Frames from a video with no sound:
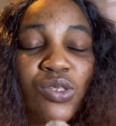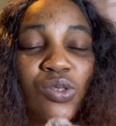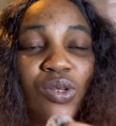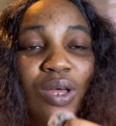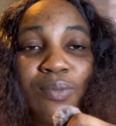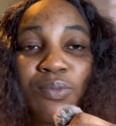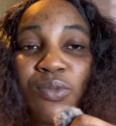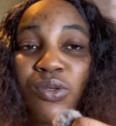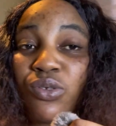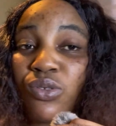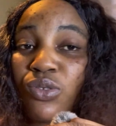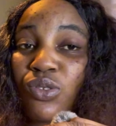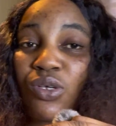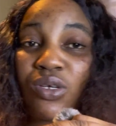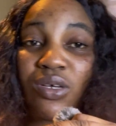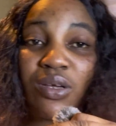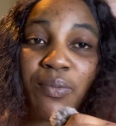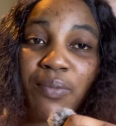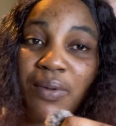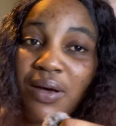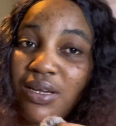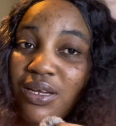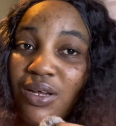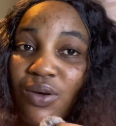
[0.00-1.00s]
so I'm going to talk
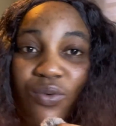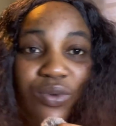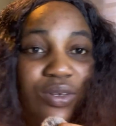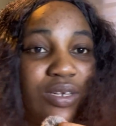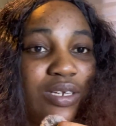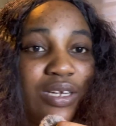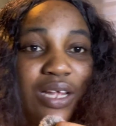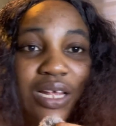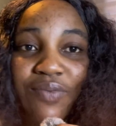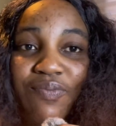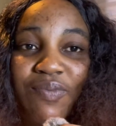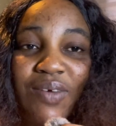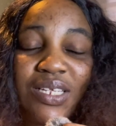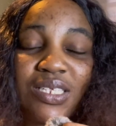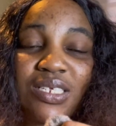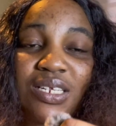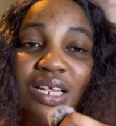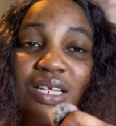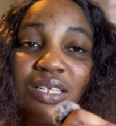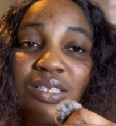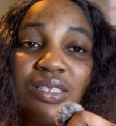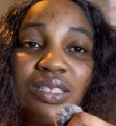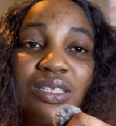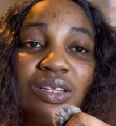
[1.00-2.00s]
about that one in advanced
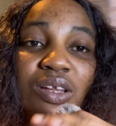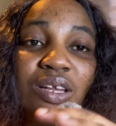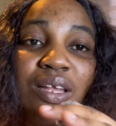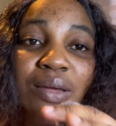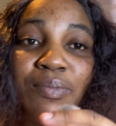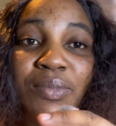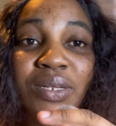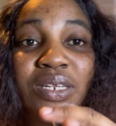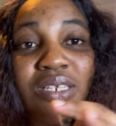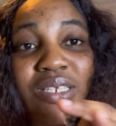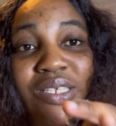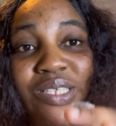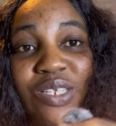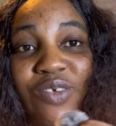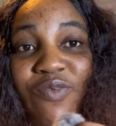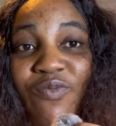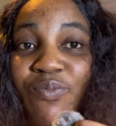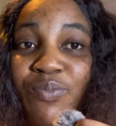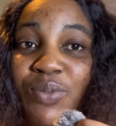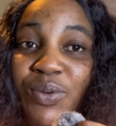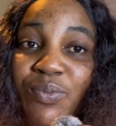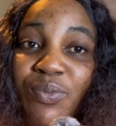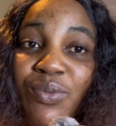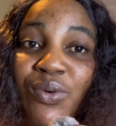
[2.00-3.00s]
class. Don't let me deceive
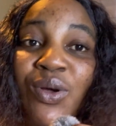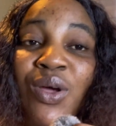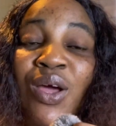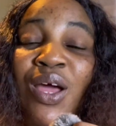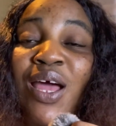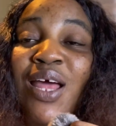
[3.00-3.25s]
people.